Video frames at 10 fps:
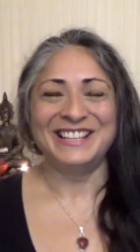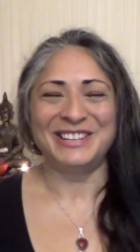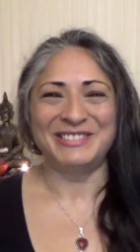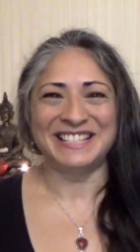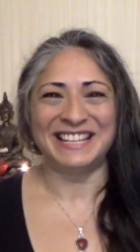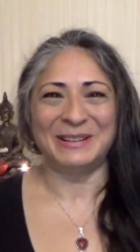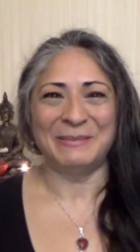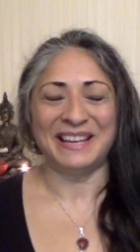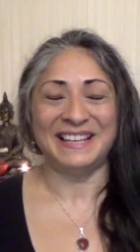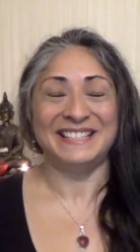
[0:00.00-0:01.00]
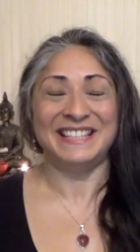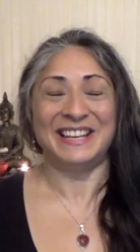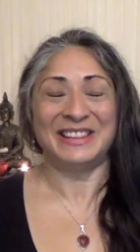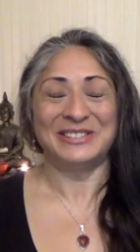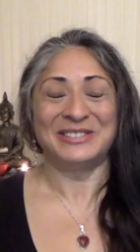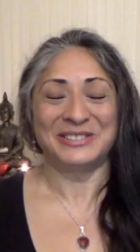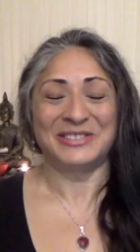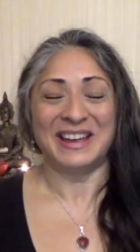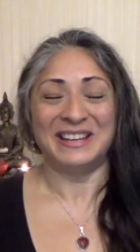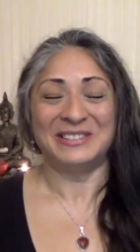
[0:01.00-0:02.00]
so it's a little bit easier than just
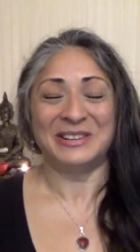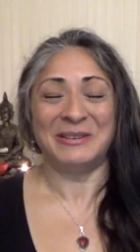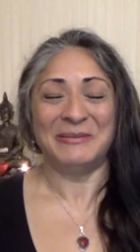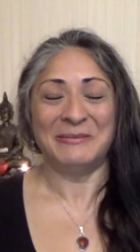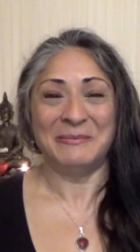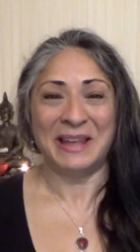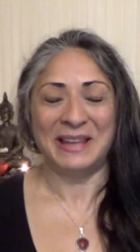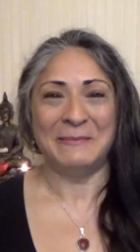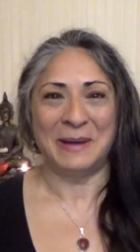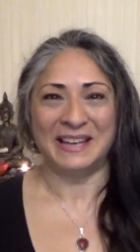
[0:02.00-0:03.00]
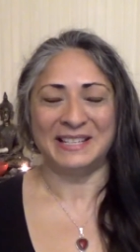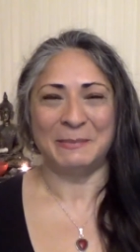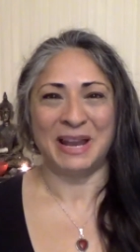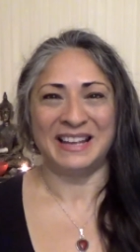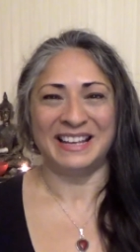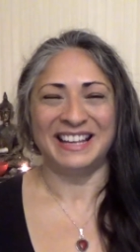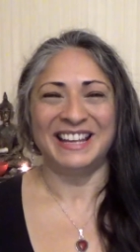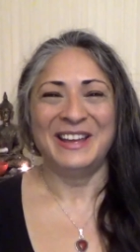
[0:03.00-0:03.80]
trying to make your mind blank.